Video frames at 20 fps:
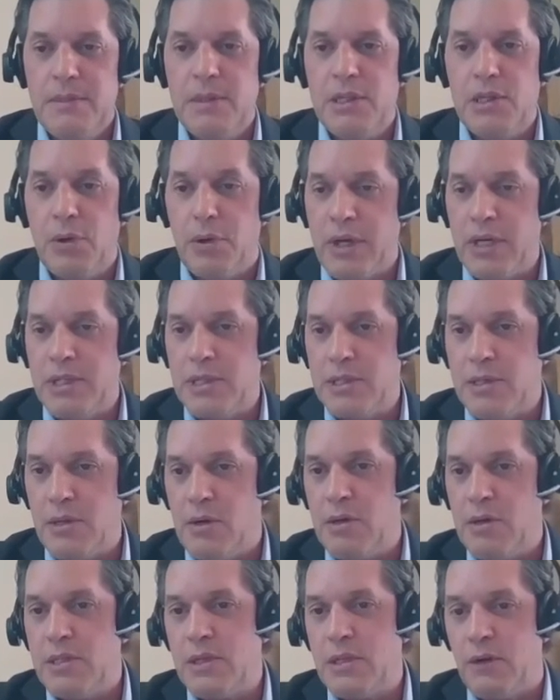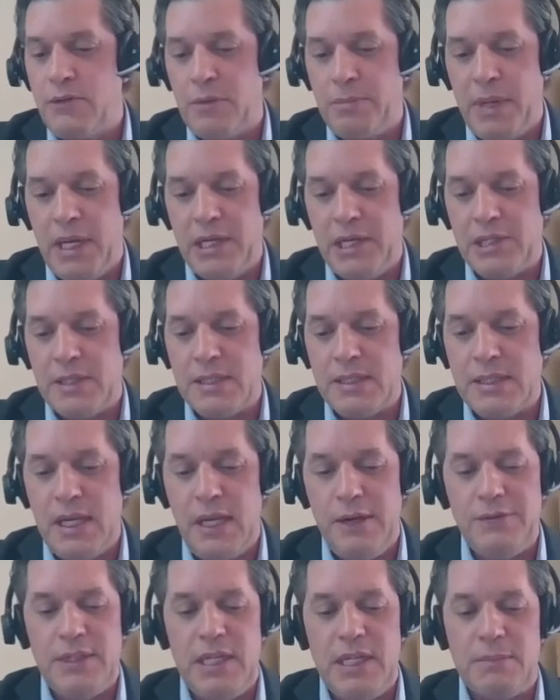Your concerns over patient
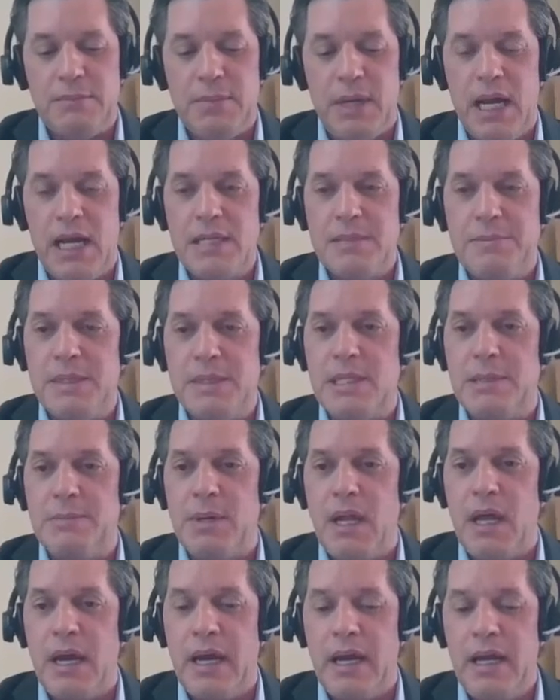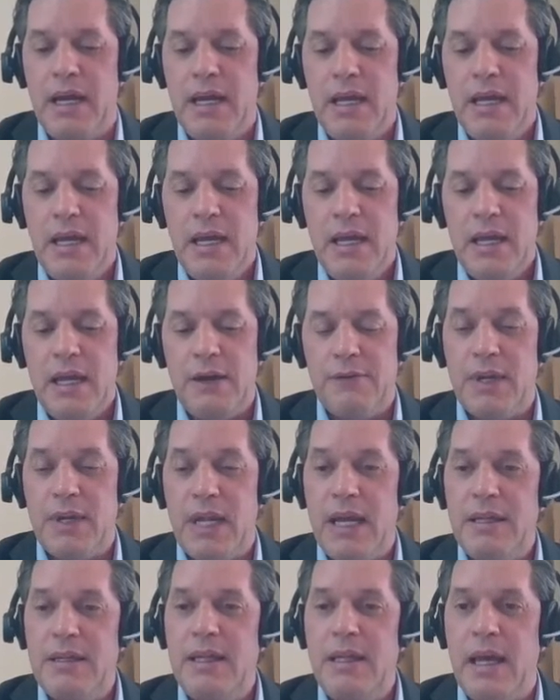safety and plasma supply have
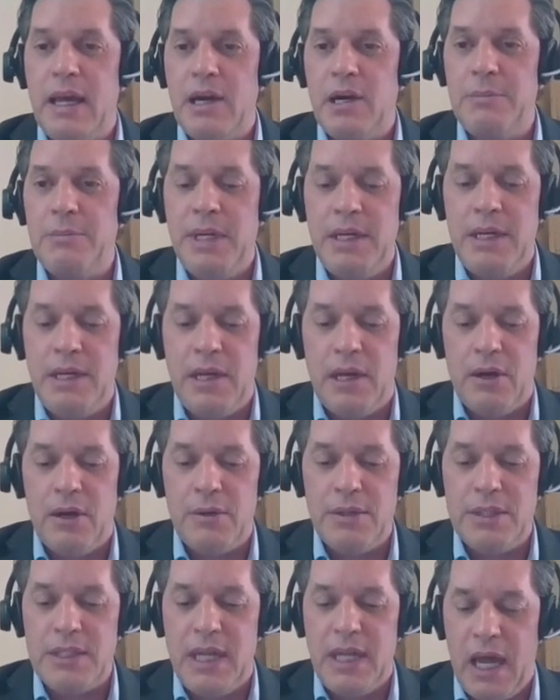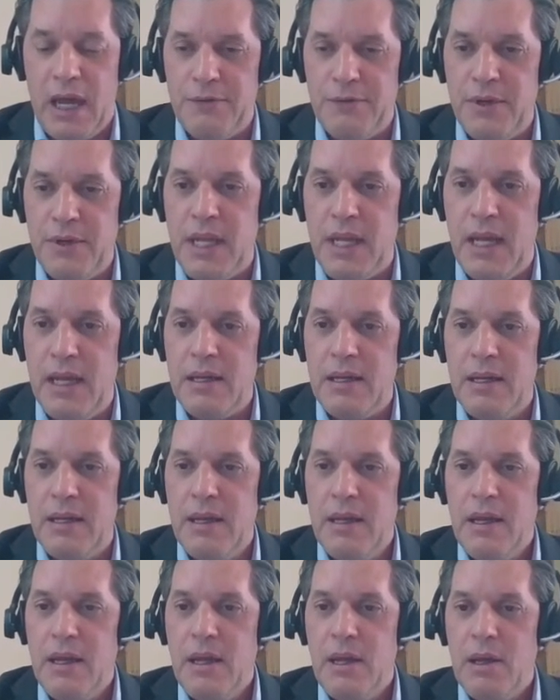led the NRBDO to advocate
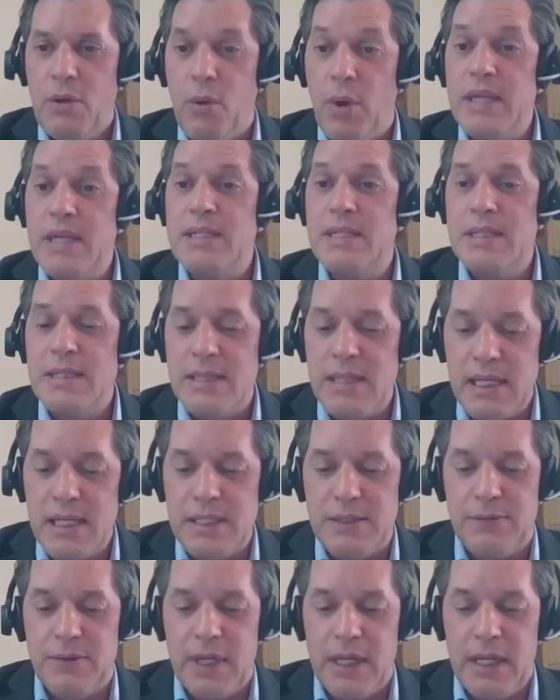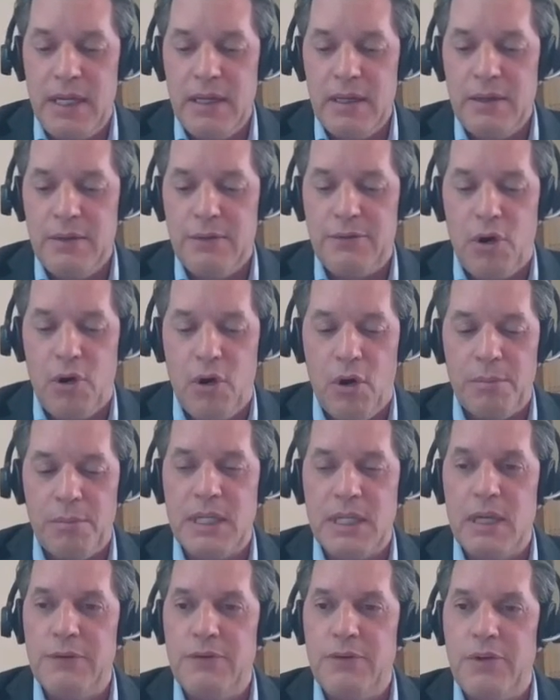quite successfully for home
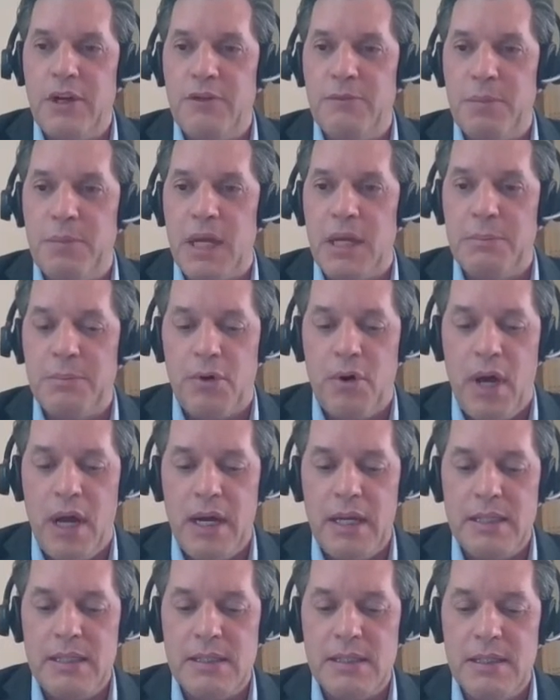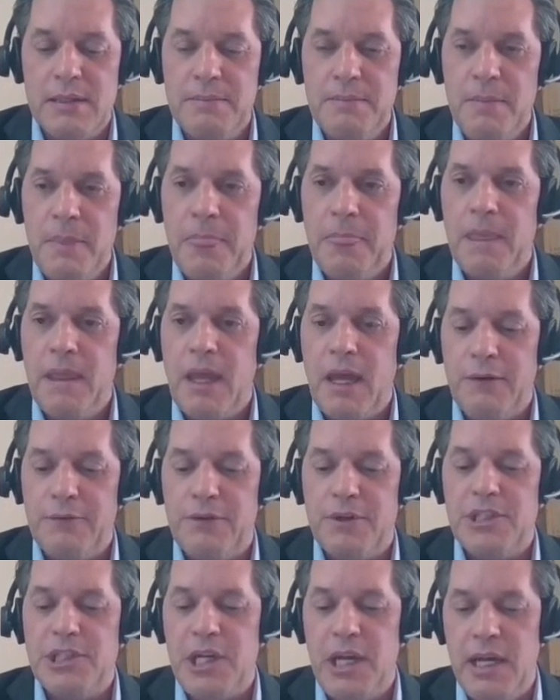delivery of blood products and
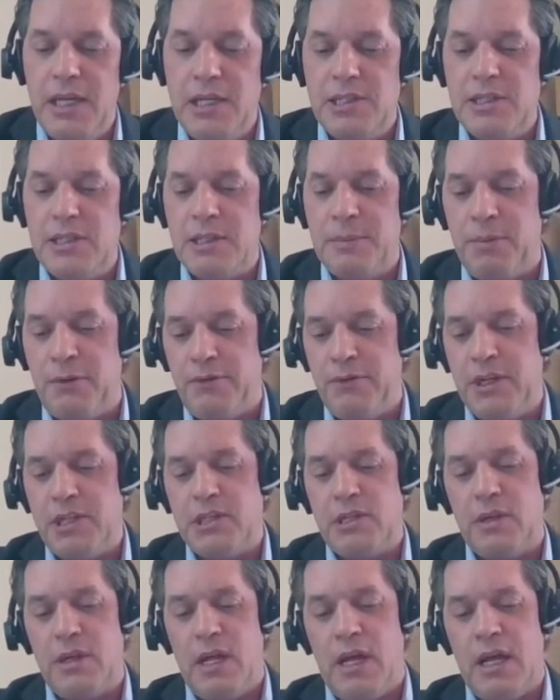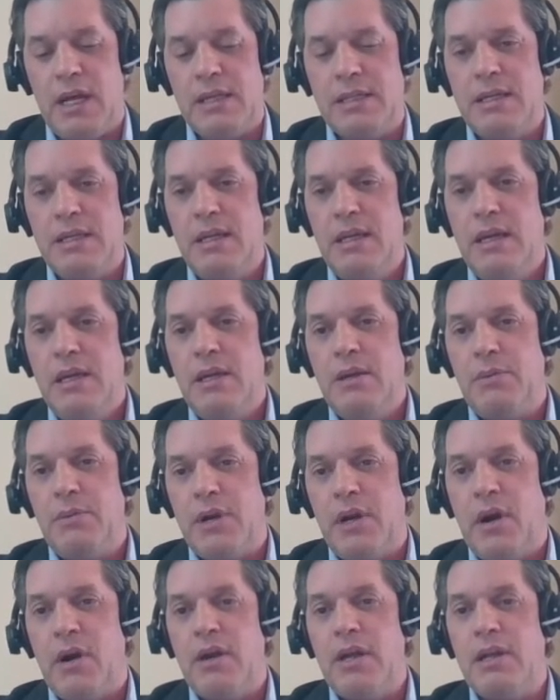for changes to provincial laws
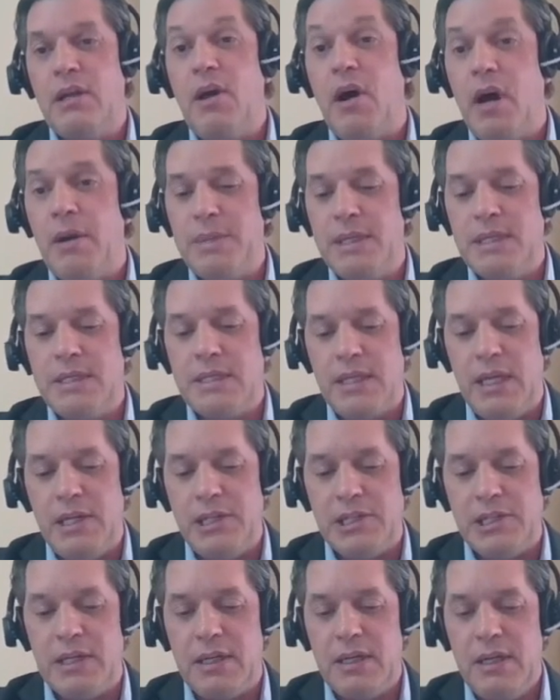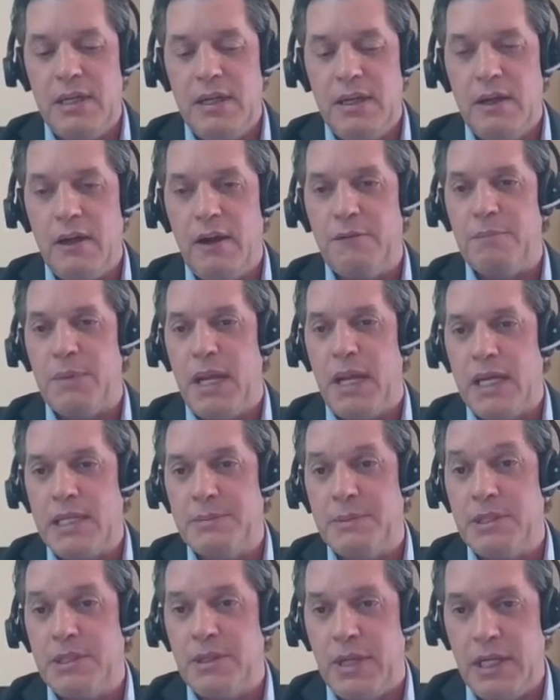regarding compensation of
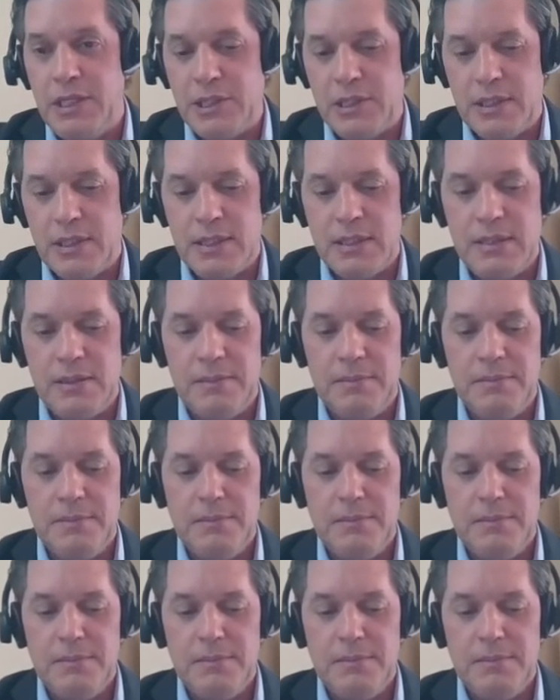plasma donations.